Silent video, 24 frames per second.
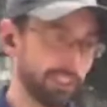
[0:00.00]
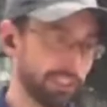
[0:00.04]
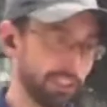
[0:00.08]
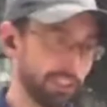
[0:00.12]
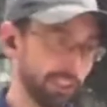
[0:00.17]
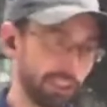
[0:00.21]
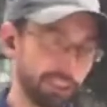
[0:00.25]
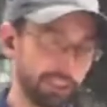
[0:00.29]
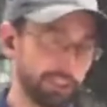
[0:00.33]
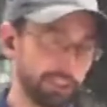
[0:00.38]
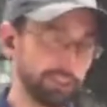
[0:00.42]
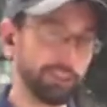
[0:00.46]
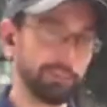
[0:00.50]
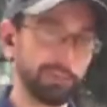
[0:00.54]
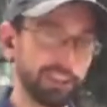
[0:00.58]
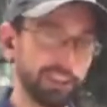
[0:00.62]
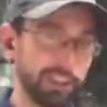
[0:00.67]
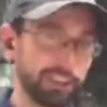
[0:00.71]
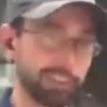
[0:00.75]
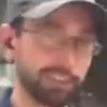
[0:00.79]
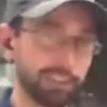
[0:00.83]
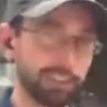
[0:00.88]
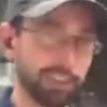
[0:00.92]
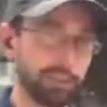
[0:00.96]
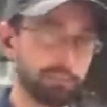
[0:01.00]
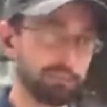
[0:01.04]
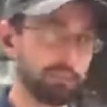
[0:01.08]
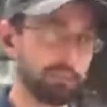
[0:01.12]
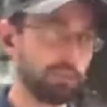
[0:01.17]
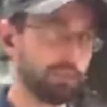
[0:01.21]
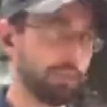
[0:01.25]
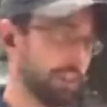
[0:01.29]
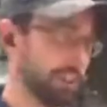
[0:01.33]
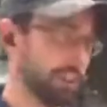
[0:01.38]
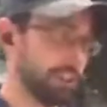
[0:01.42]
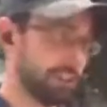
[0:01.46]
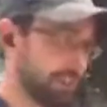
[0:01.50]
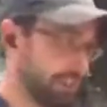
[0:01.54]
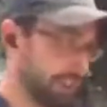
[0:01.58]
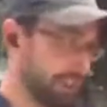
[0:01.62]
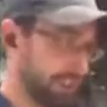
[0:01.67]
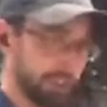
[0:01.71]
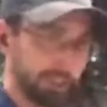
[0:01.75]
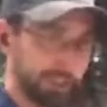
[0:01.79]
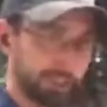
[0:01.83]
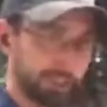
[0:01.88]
you could eliminate that point and you'll get